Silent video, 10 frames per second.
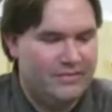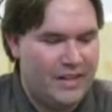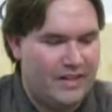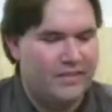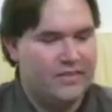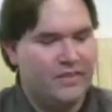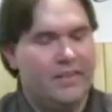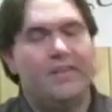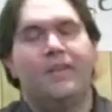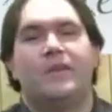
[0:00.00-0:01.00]
Yeah.
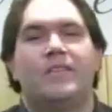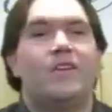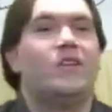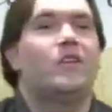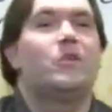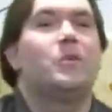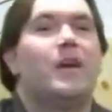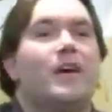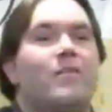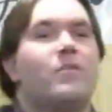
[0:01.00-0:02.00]
Then you can do
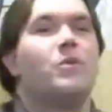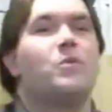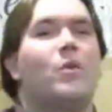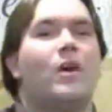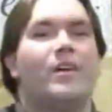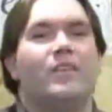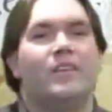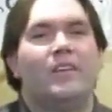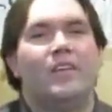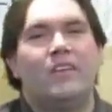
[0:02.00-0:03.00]
whatever you want.
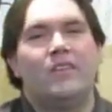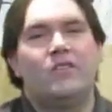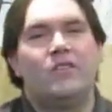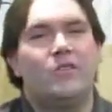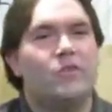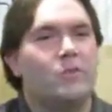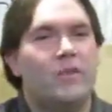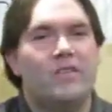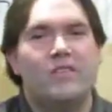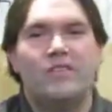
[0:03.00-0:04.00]
You see, there's a
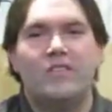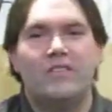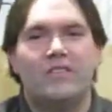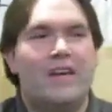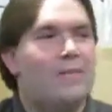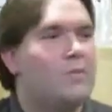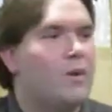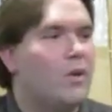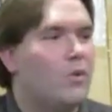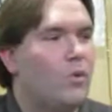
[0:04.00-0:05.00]
reason Jesus came to
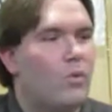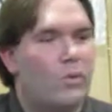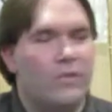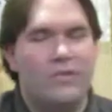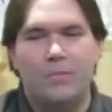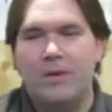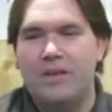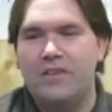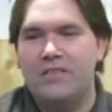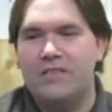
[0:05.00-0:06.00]
be our Lord. Is it
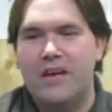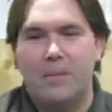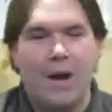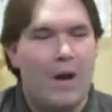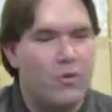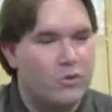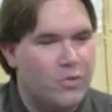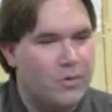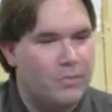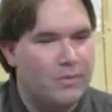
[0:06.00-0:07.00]
because he's got a power
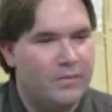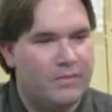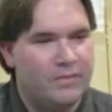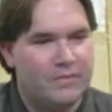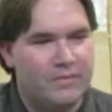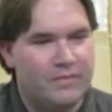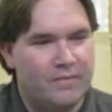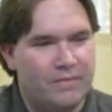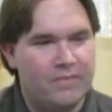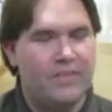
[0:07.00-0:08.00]
trip?
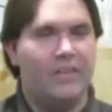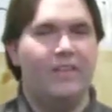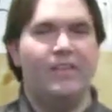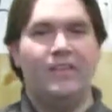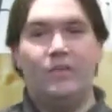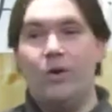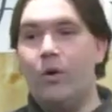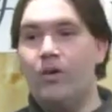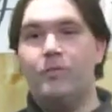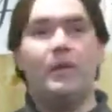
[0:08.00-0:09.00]
Mm.
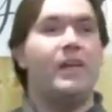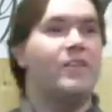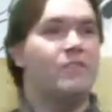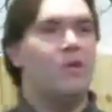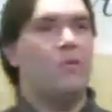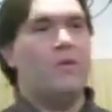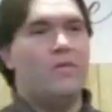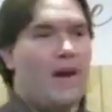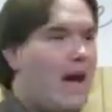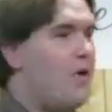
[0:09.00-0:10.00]
No, it's because
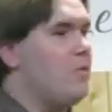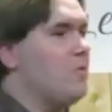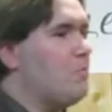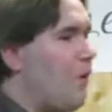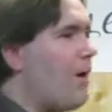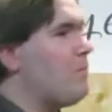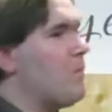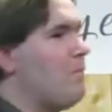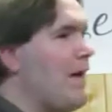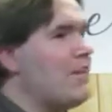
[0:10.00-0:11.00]
without proper
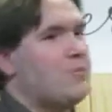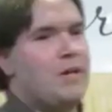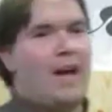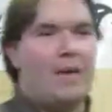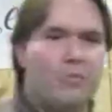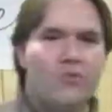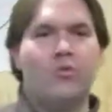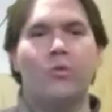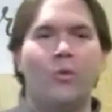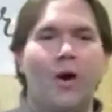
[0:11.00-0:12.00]
management, I will
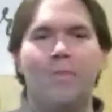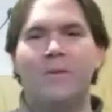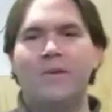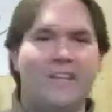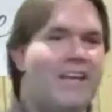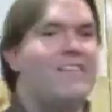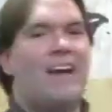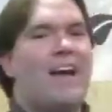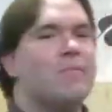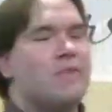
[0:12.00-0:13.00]
screw up 10
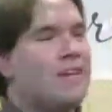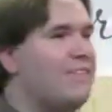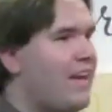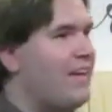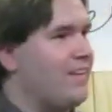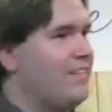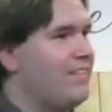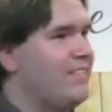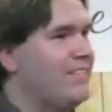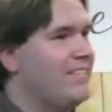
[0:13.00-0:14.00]
times out of 10.
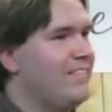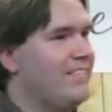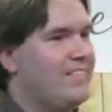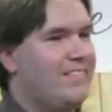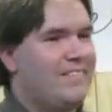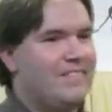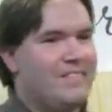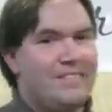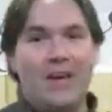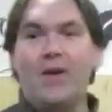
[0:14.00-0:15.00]

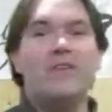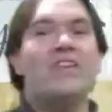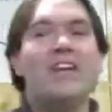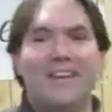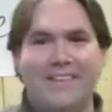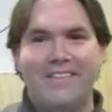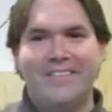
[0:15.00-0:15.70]
Guarantee it.